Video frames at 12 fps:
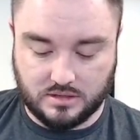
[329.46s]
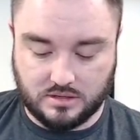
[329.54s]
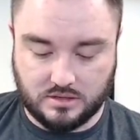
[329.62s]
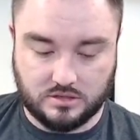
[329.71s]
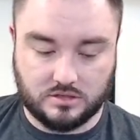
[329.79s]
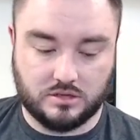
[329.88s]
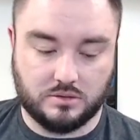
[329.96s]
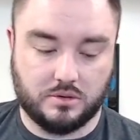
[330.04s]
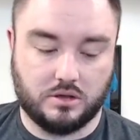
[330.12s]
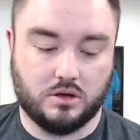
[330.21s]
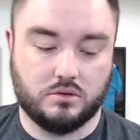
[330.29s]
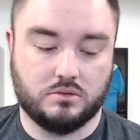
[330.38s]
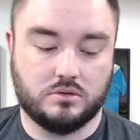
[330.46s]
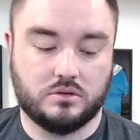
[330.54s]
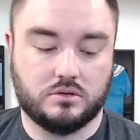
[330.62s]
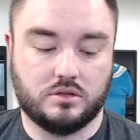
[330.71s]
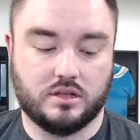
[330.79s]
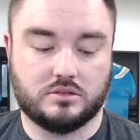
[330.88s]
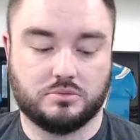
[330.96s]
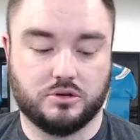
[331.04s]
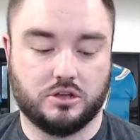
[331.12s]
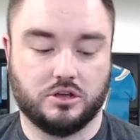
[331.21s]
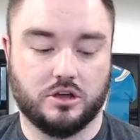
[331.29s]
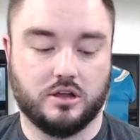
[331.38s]
So there we go. That's
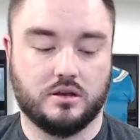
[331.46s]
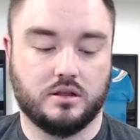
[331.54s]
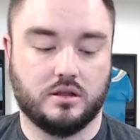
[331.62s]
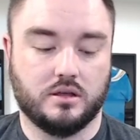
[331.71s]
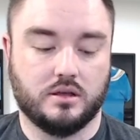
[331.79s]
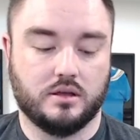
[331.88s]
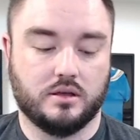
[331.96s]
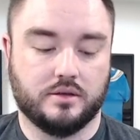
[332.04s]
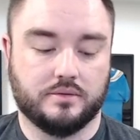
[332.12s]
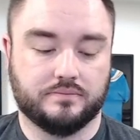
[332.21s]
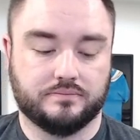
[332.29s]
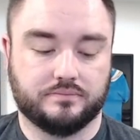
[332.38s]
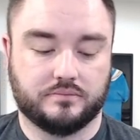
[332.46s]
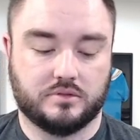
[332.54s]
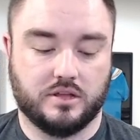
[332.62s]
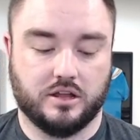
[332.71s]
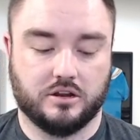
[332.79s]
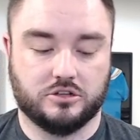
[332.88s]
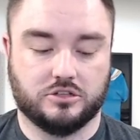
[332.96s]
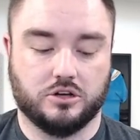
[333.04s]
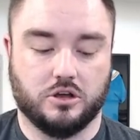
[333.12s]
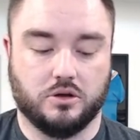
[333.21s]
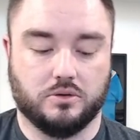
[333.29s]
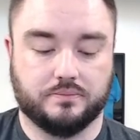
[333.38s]
pretty good. Tanner
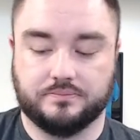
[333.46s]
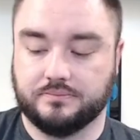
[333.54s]
know.